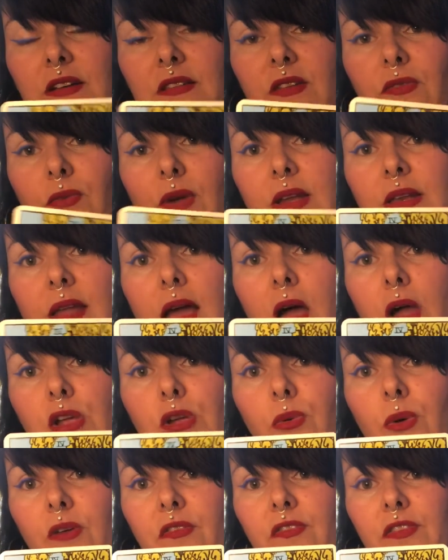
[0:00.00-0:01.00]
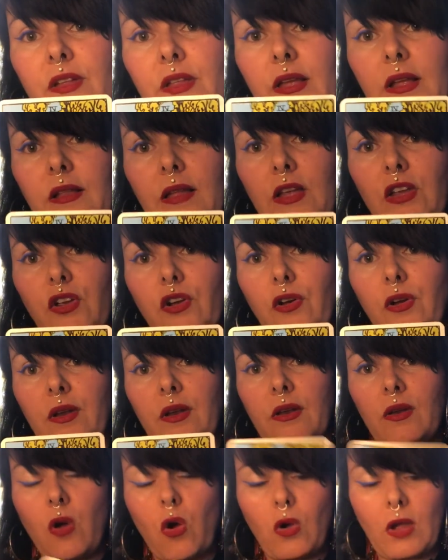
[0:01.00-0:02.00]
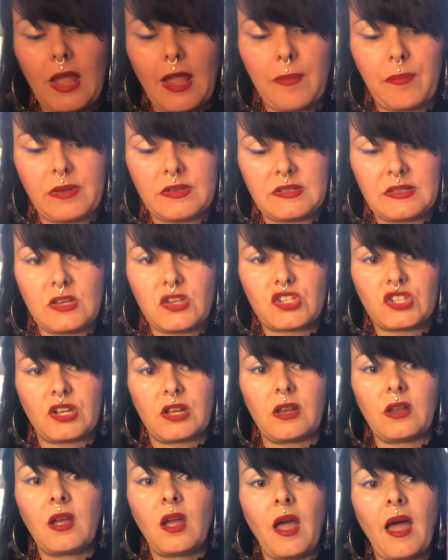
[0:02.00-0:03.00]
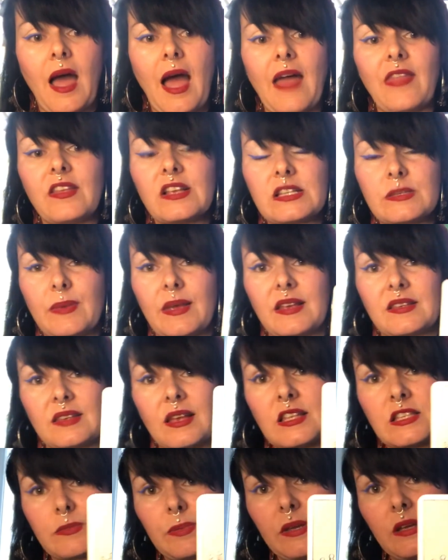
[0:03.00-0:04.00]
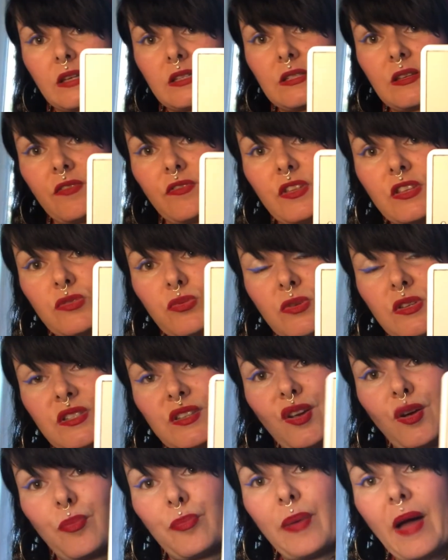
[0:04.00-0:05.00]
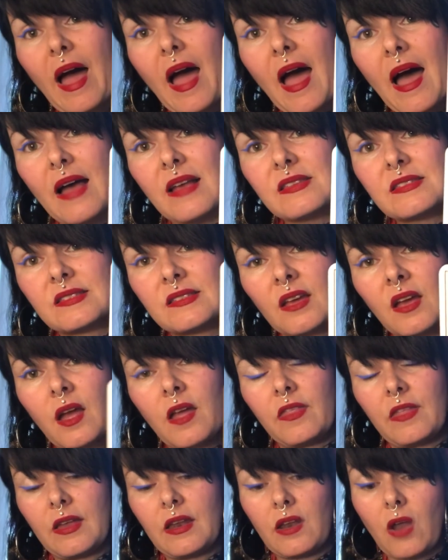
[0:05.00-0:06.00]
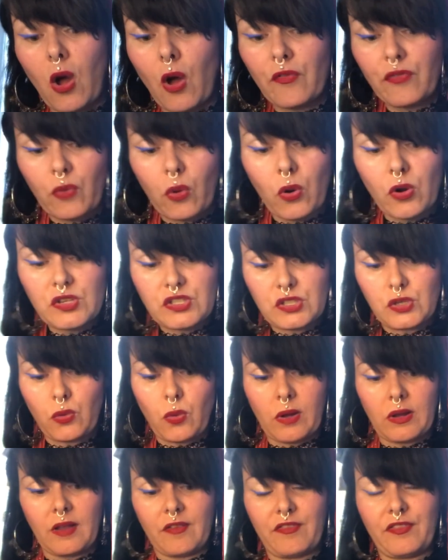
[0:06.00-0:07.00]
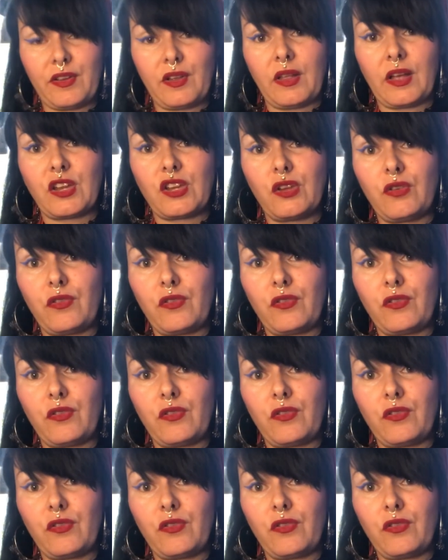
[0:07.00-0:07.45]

that right now you are feeling like you're in an okay position. And this makes sense because if this was your past, then of course you want to feel like you